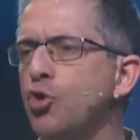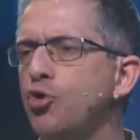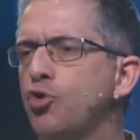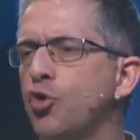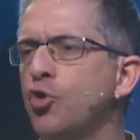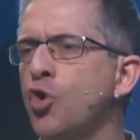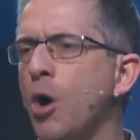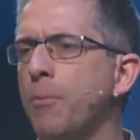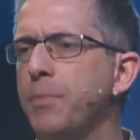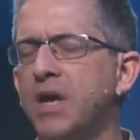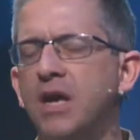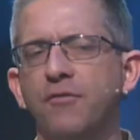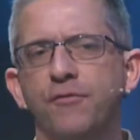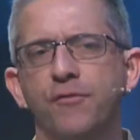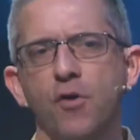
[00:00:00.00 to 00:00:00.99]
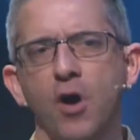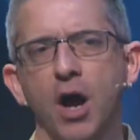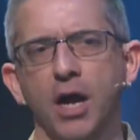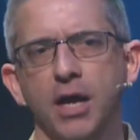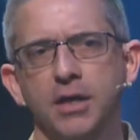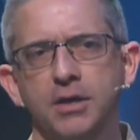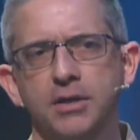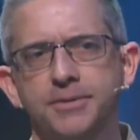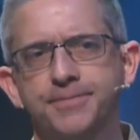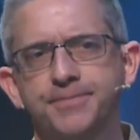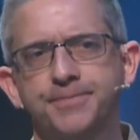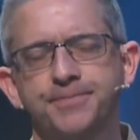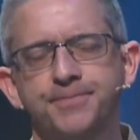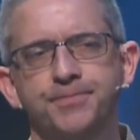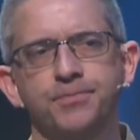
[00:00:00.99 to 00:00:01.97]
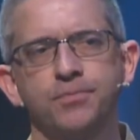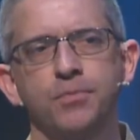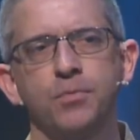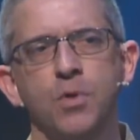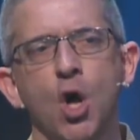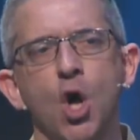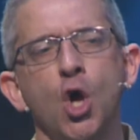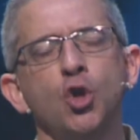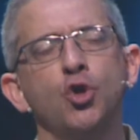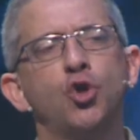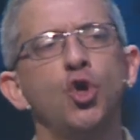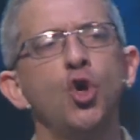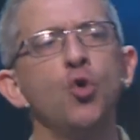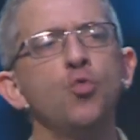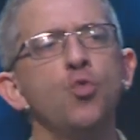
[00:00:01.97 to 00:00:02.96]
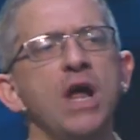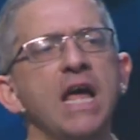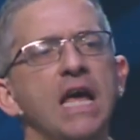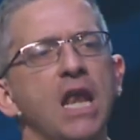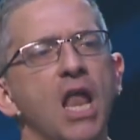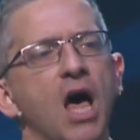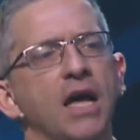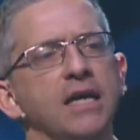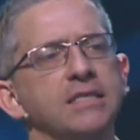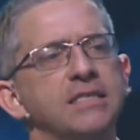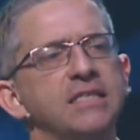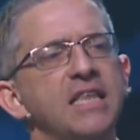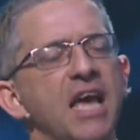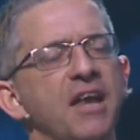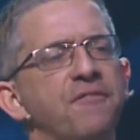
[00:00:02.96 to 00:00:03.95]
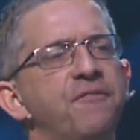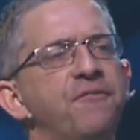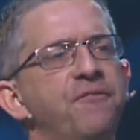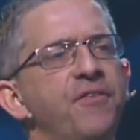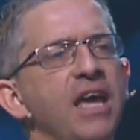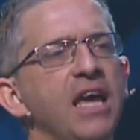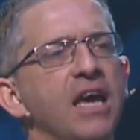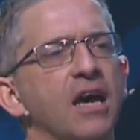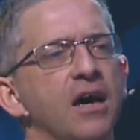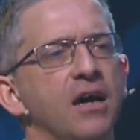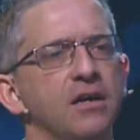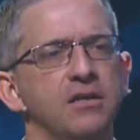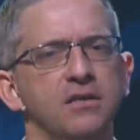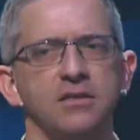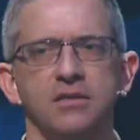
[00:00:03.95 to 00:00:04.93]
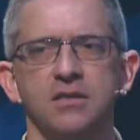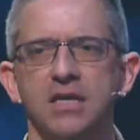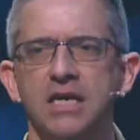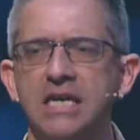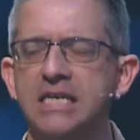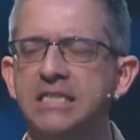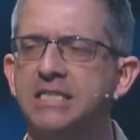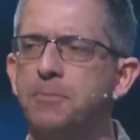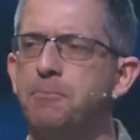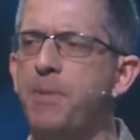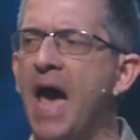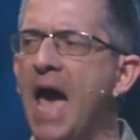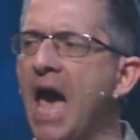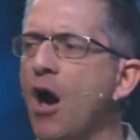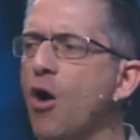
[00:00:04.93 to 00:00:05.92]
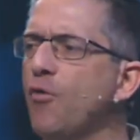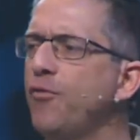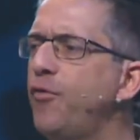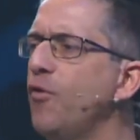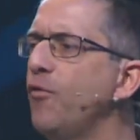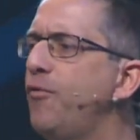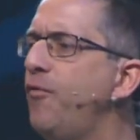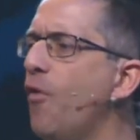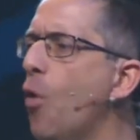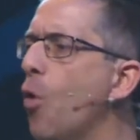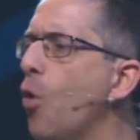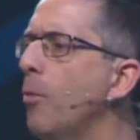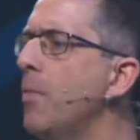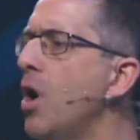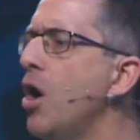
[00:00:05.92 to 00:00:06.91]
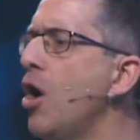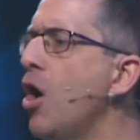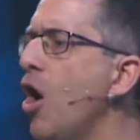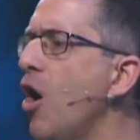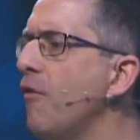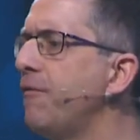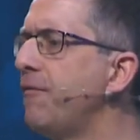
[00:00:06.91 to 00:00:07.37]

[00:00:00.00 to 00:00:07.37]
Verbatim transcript: Do not be afraid. Do you realize that fear is a powerful form of